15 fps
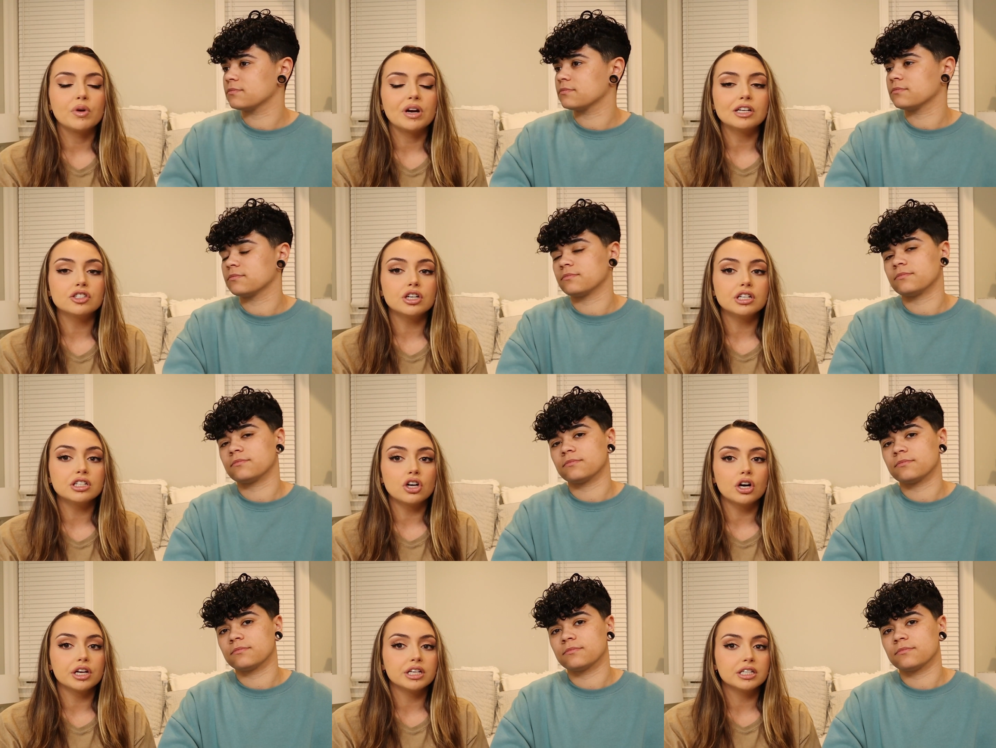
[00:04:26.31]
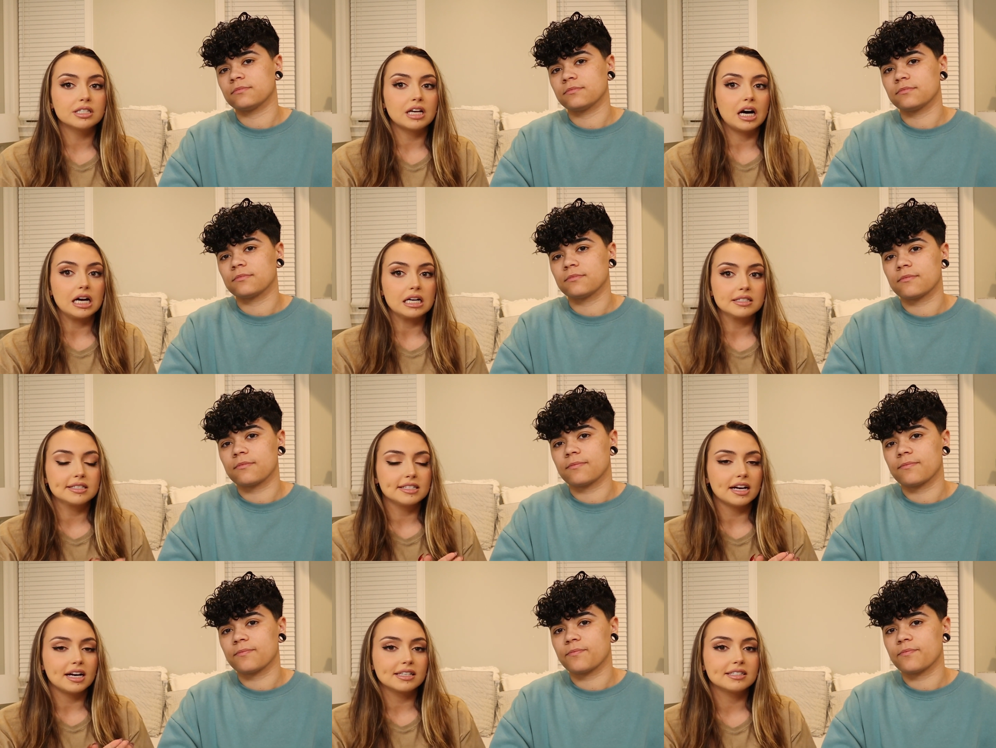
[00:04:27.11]
Speaker 1: When I started talking to Saud,
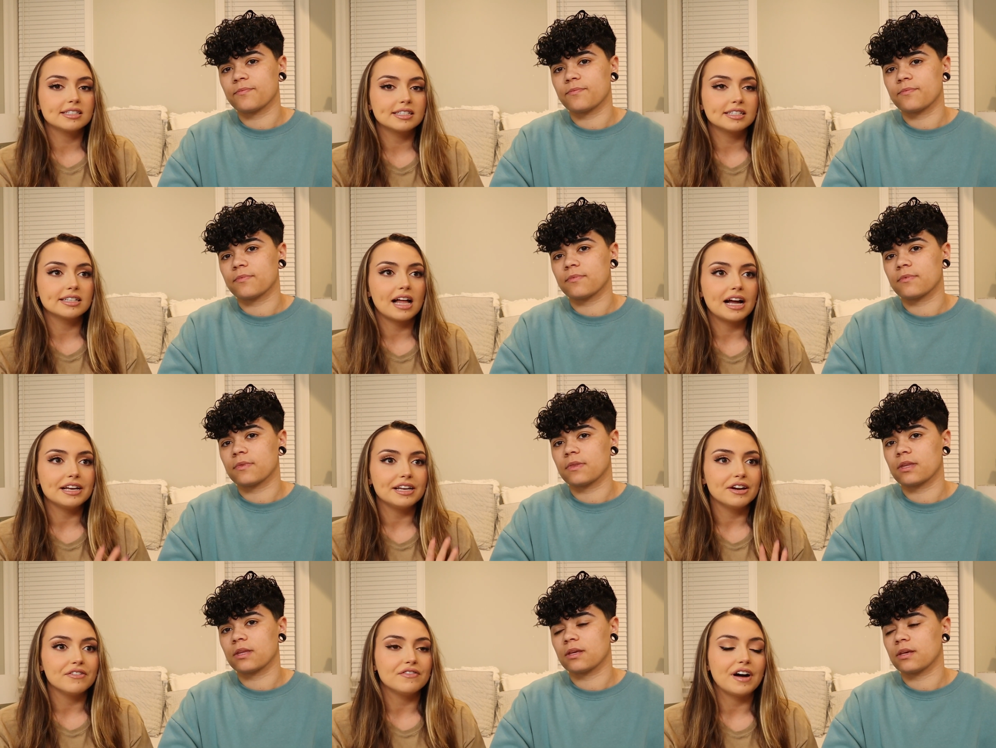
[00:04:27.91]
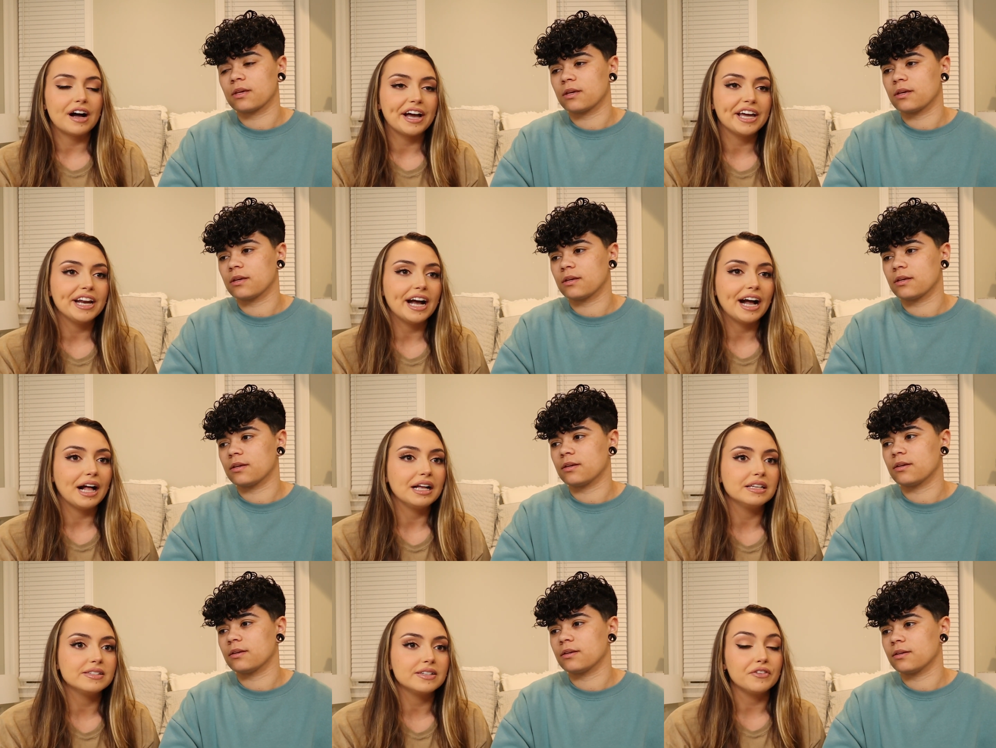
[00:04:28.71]
Saud still identified
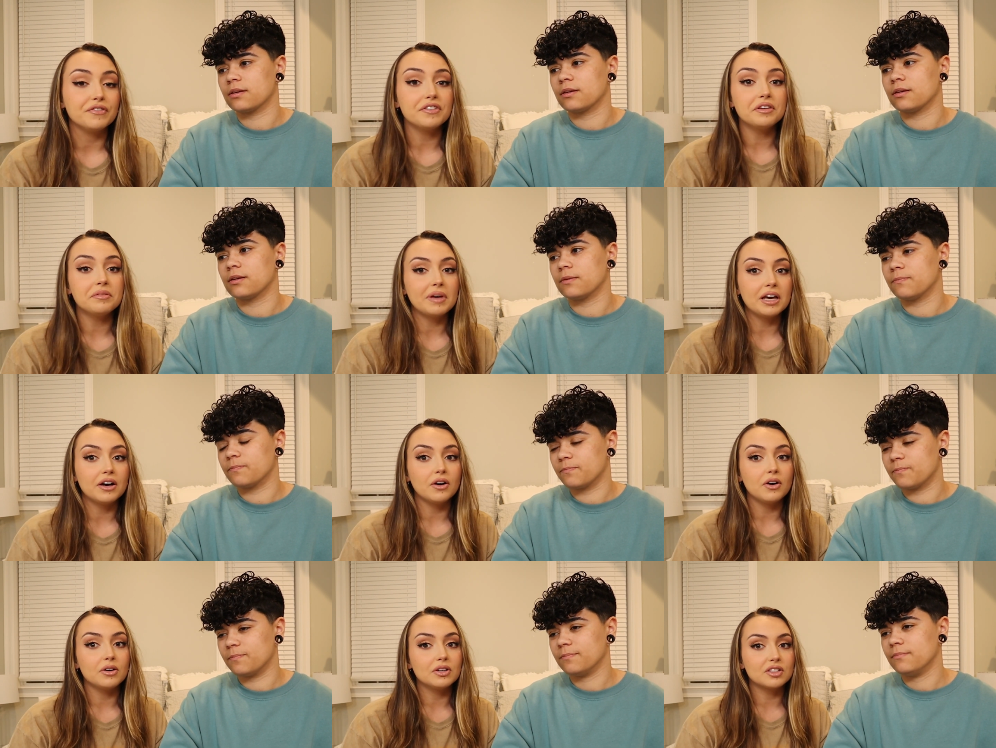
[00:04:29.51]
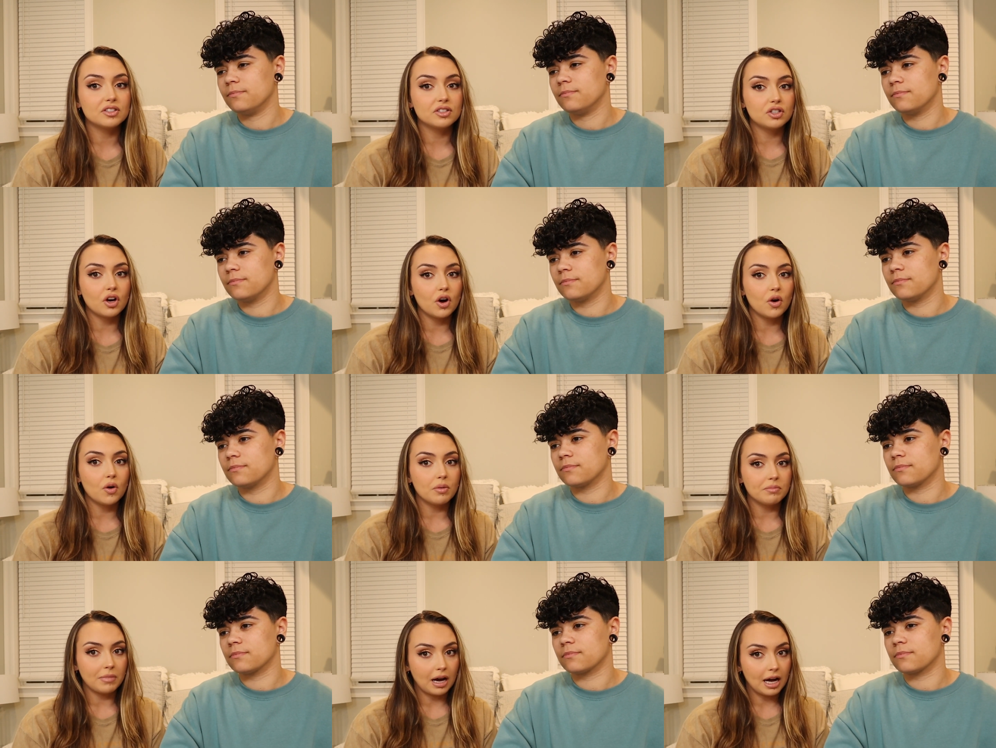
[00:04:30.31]
as a female.
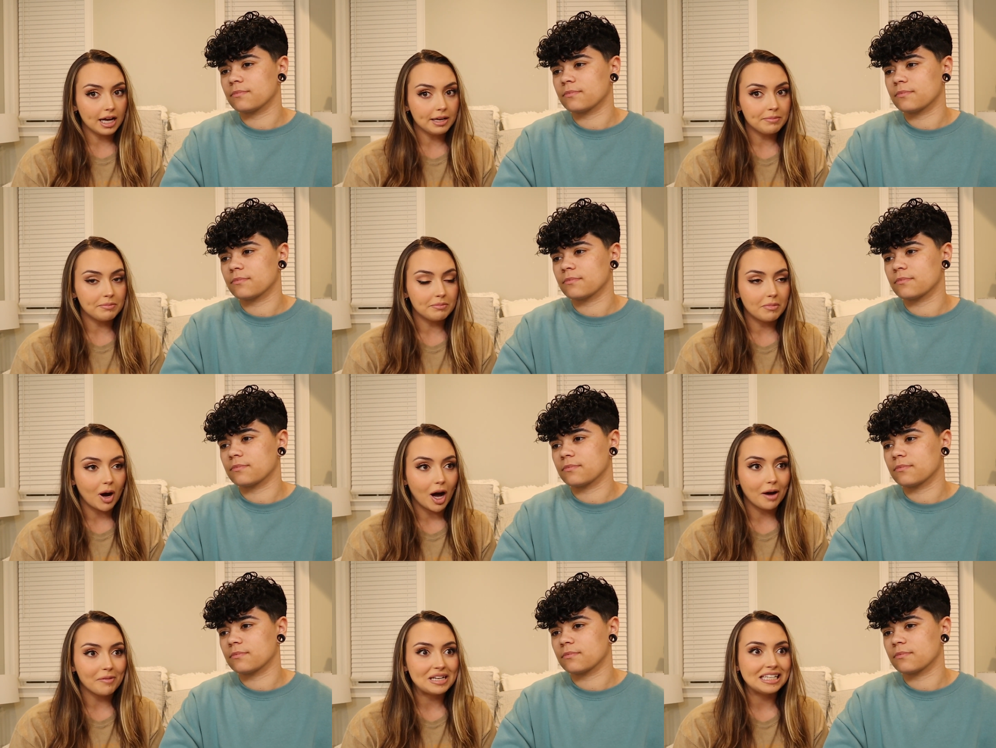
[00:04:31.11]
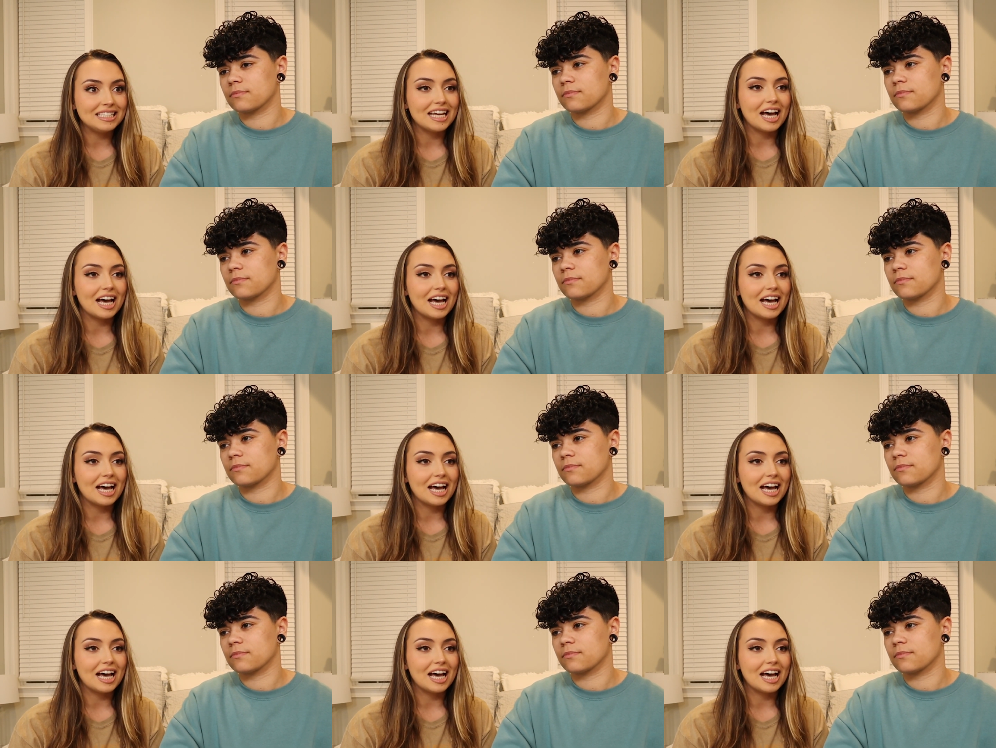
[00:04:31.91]
So my mom and